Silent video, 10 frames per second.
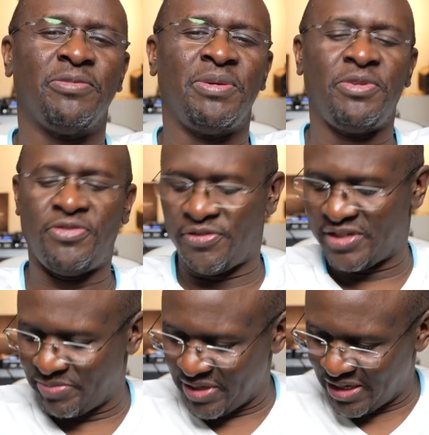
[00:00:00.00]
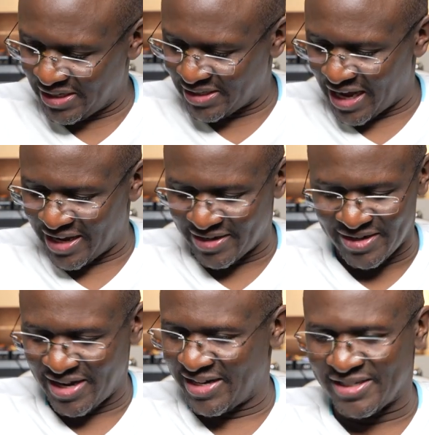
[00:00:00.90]
Maybe 50 milliliters.
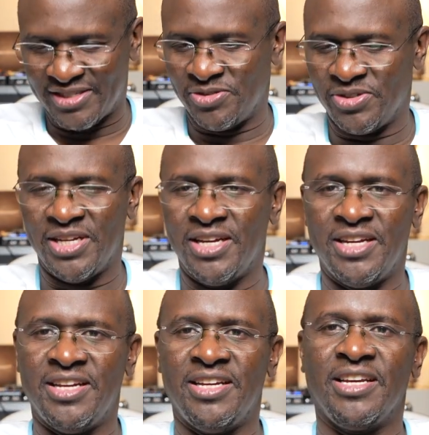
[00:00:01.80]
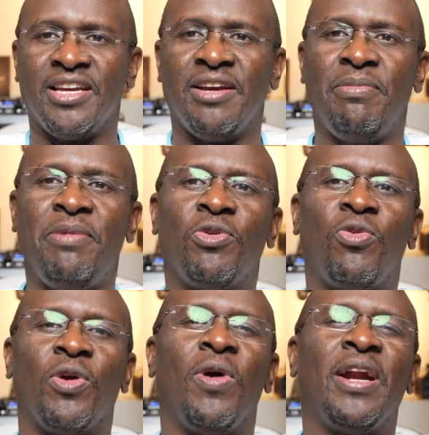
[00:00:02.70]
Ara situ. Maybe
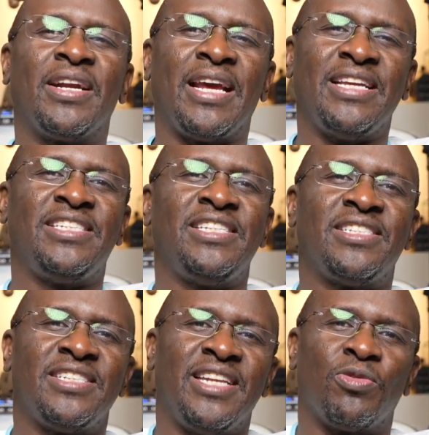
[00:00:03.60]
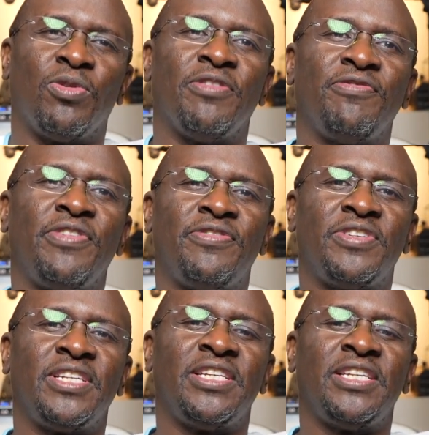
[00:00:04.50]
kwa 100 kgs inakuwa
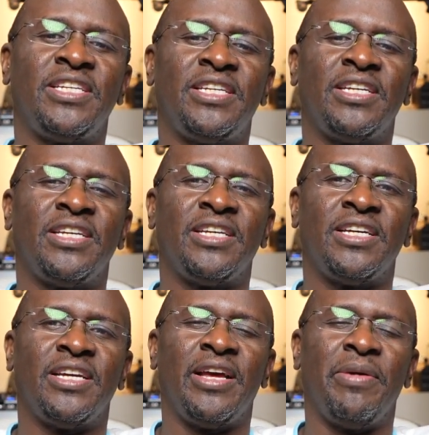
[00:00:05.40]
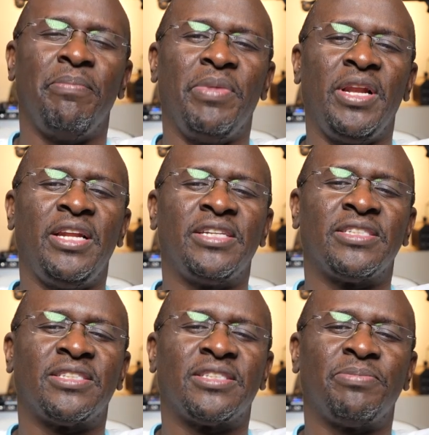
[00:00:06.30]
50
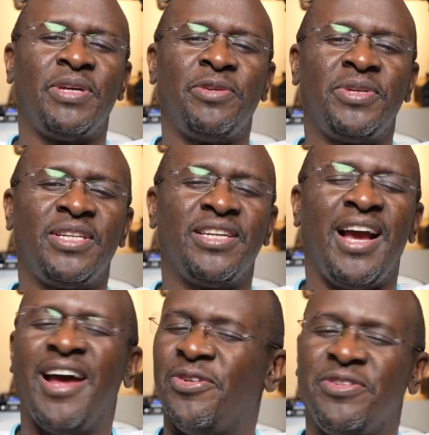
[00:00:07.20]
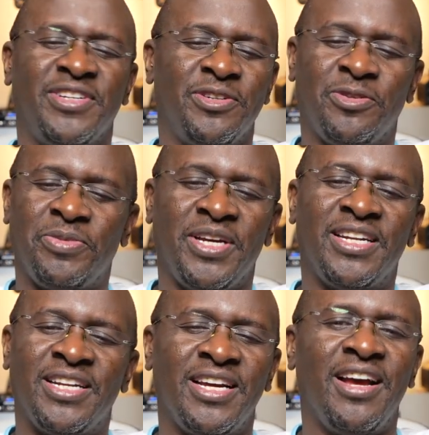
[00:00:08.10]
milliliters, maybe? I don't even know,
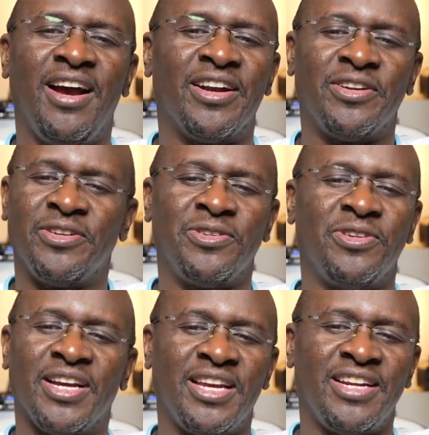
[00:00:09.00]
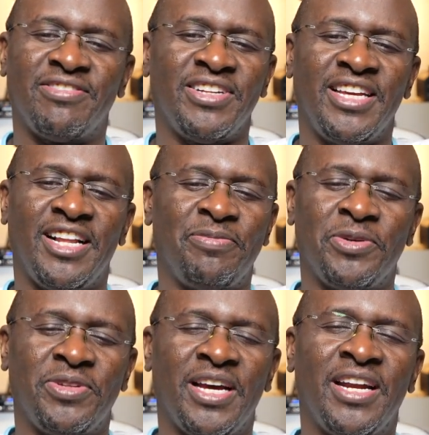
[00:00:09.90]
man. I don't know. I can't really help
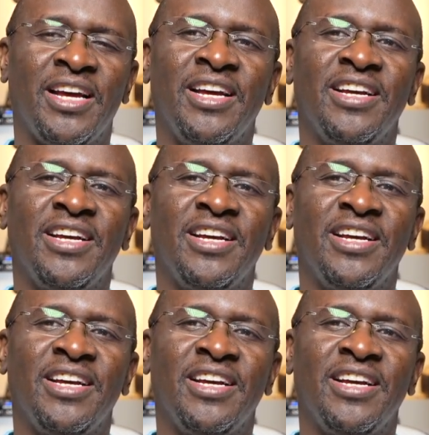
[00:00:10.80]
you with that.